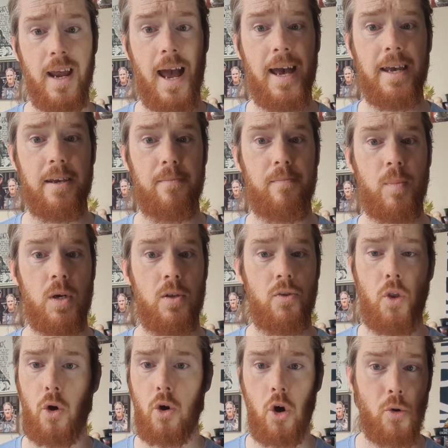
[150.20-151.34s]
Haim,
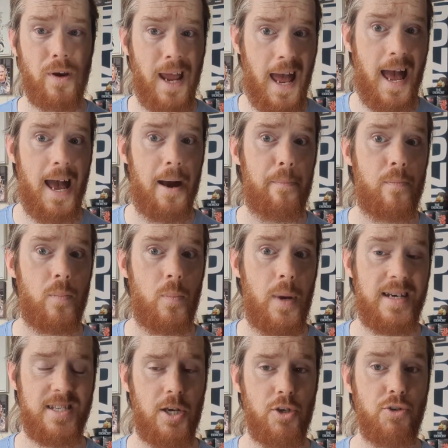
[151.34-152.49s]
not Corey Haim,
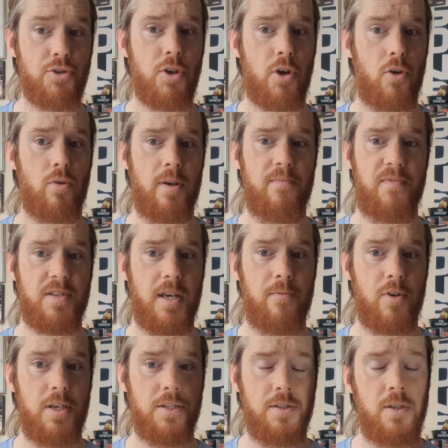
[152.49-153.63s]
as I used to call him for some
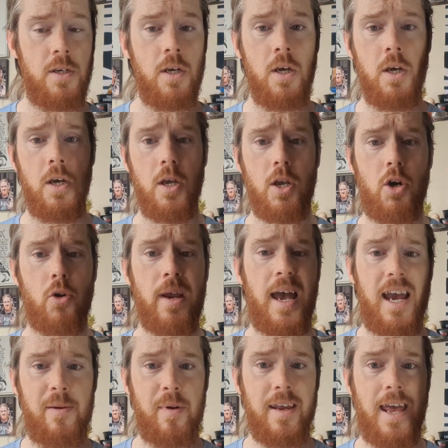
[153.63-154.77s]
reason. Corey
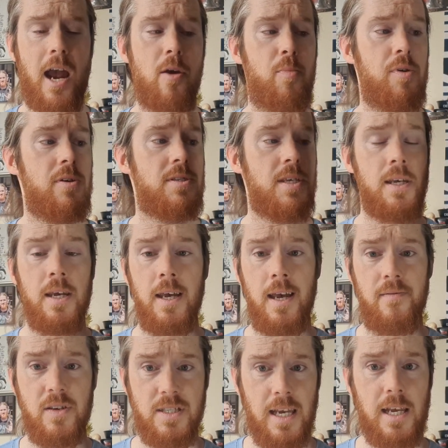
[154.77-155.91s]
Haim and Gary Busey.
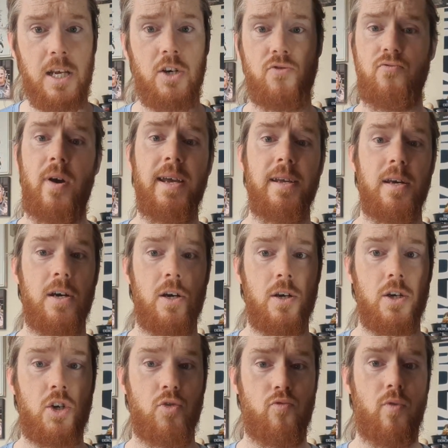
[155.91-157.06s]
This is a great,
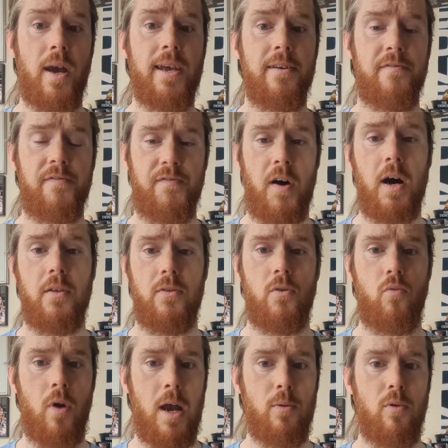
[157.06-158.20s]
fun
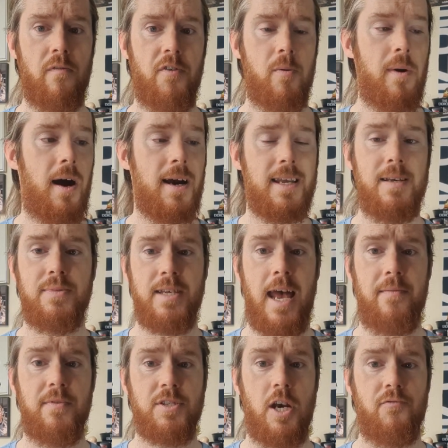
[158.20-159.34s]
werewolf film. I keep
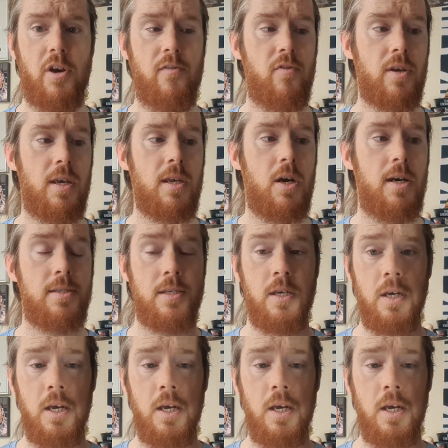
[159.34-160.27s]
saying this over and over again, guys.